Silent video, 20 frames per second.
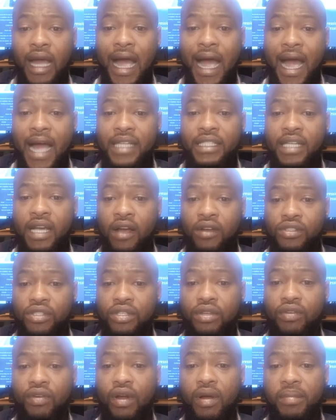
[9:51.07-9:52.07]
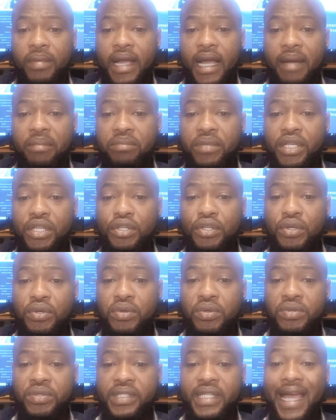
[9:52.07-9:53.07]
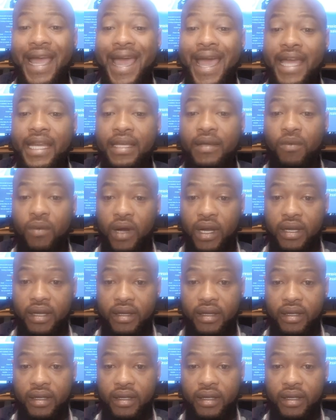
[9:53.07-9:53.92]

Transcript: Agile Scrum can be used anywhere.